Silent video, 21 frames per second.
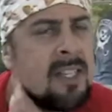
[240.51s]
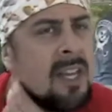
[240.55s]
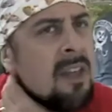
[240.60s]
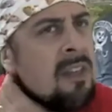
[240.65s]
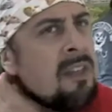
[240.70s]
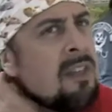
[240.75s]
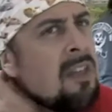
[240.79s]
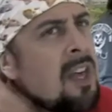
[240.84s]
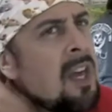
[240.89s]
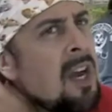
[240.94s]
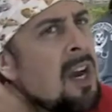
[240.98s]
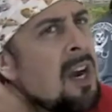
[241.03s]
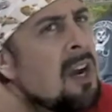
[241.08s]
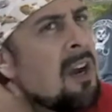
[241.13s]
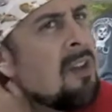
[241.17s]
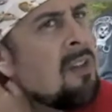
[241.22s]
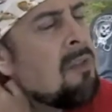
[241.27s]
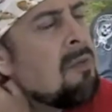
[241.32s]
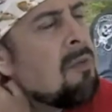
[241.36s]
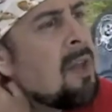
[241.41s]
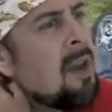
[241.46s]
say
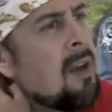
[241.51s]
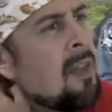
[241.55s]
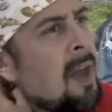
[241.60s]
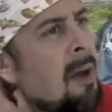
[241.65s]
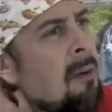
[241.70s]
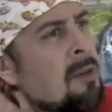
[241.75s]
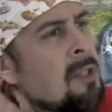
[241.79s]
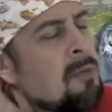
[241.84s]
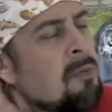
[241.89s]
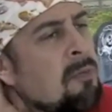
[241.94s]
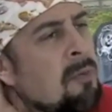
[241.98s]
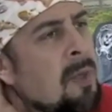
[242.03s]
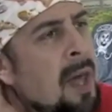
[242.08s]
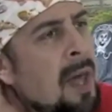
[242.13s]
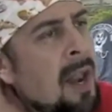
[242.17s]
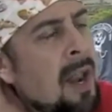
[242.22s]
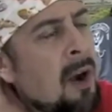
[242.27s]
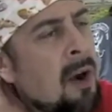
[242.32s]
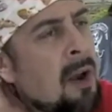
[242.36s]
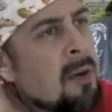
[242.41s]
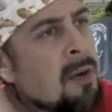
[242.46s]

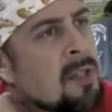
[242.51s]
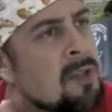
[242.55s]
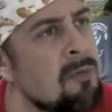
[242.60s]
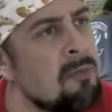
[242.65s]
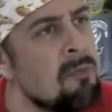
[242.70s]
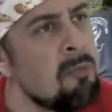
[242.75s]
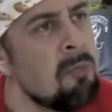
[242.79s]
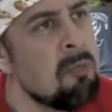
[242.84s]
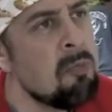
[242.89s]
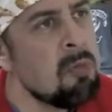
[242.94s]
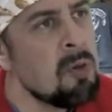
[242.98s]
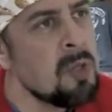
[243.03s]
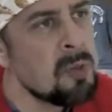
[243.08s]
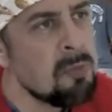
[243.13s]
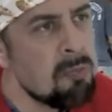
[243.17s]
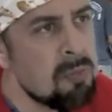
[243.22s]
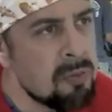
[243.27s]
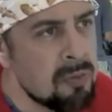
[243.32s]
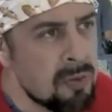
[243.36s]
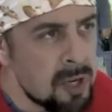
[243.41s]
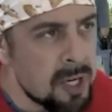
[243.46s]
that area was
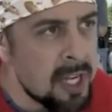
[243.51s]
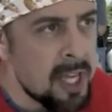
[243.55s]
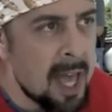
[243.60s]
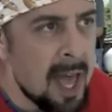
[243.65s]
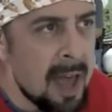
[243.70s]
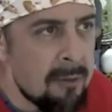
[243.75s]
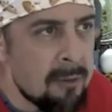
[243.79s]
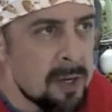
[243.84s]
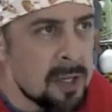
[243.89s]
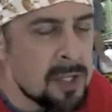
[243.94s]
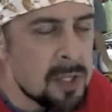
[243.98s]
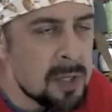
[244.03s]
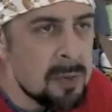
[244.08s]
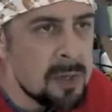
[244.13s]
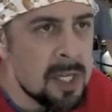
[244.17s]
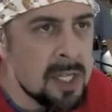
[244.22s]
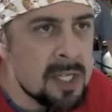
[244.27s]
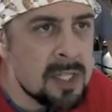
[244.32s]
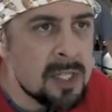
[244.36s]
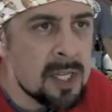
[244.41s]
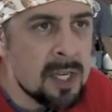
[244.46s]
pretty average, though
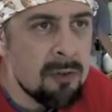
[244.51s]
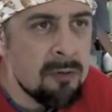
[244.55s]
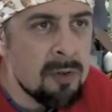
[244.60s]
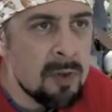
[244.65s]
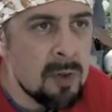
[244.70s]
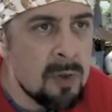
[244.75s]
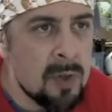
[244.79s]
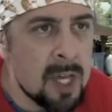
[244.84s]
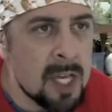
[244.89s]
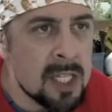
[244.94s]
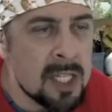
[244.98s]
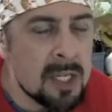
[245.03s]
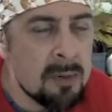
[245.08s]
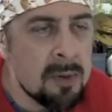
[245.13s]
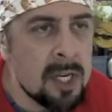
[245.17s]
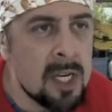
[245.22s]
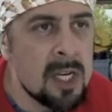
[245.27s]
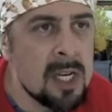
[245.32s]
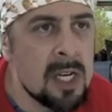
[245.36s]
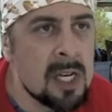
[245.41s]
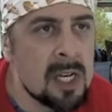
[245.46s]
we did see a few things that
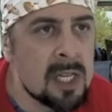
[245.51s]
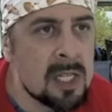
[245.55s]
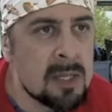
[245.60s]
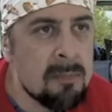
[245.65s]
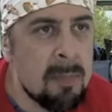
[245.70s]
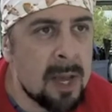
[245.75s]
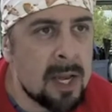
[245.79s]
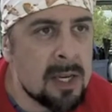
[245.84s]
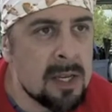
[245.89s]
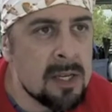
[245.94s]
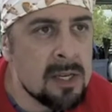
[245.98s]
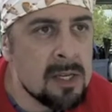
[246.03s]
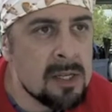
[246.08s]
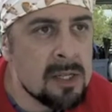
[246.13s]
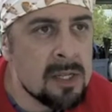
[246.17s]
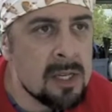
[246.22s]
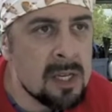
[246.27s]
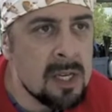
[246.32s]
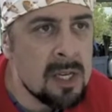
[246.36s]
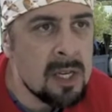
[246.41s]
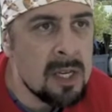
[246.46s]
we didn't expect to
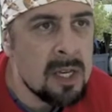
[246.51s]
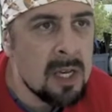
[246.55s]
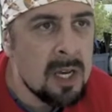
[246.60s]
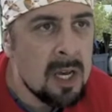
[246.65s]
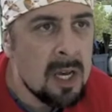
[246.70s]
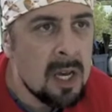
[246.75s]
see.